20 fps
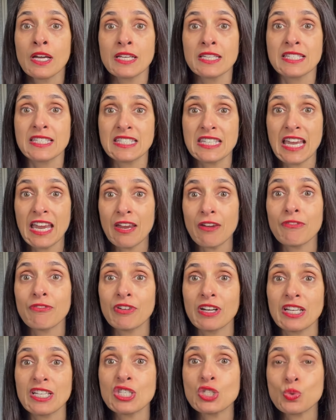
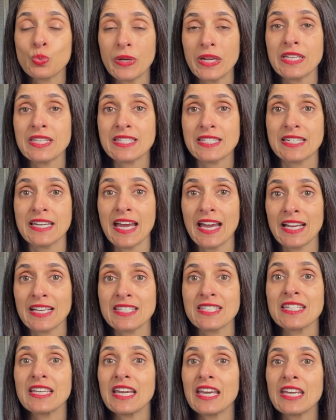savory, sweet
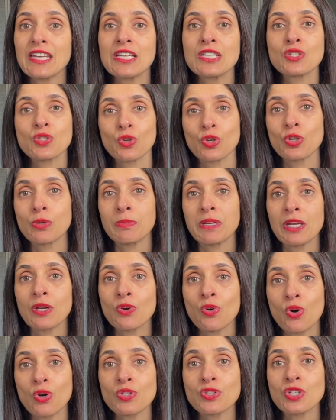snacks, it is going to be
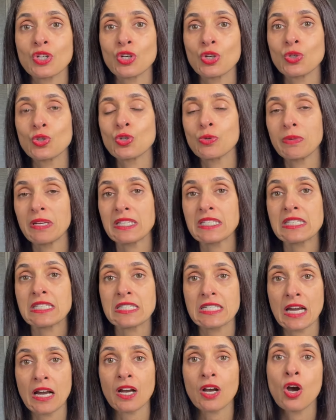causing you to be
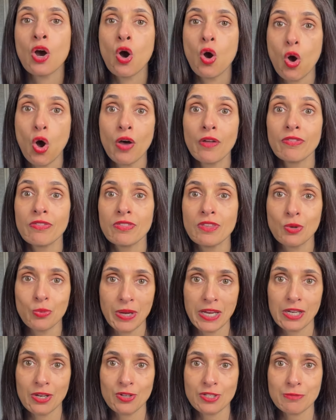stuck on the
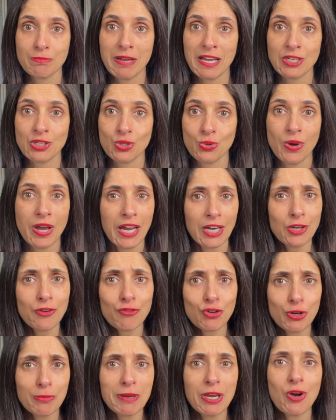weight loss plateau. And
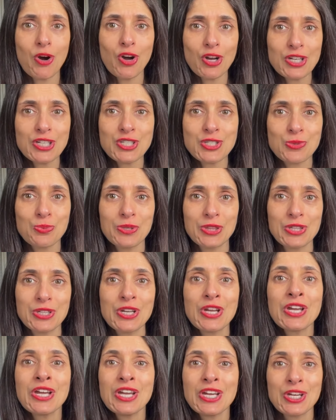you've got to be honest
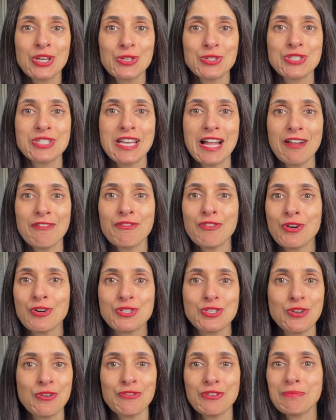with yourself
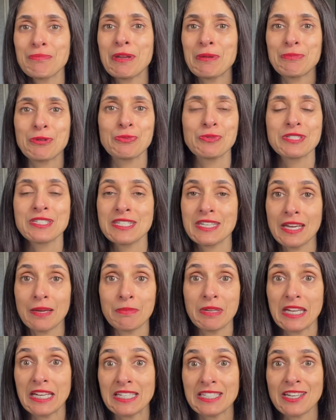because often people will say,
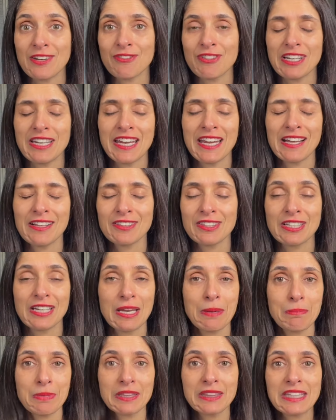I'm eating really
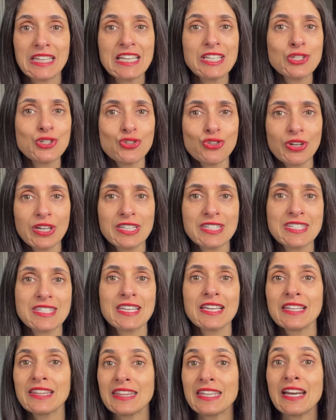healthily, but these treats
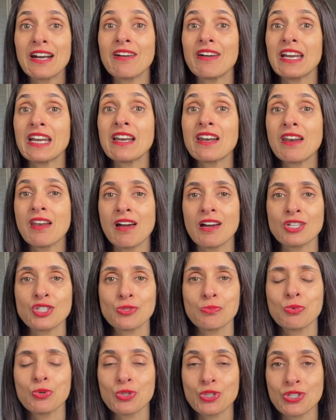they're in
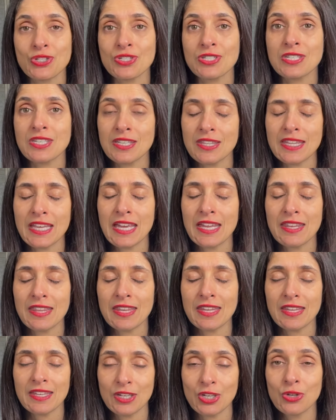larger portions
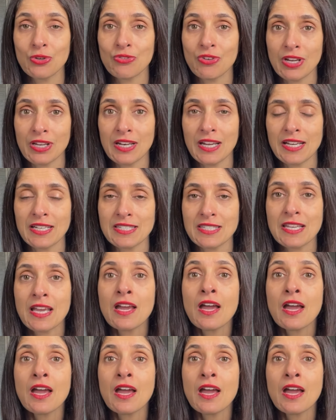than you realize.